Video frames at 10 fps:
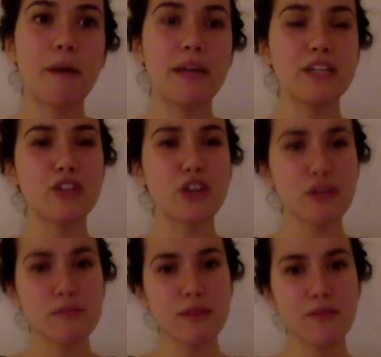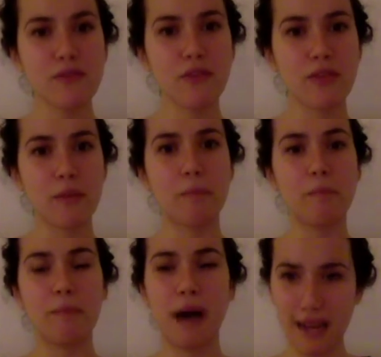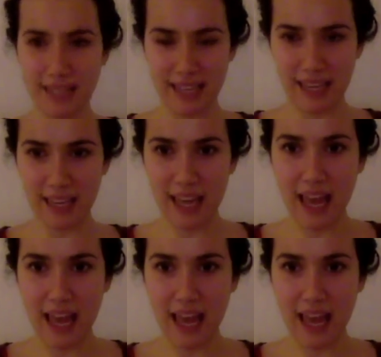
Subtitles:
But in terms of the body,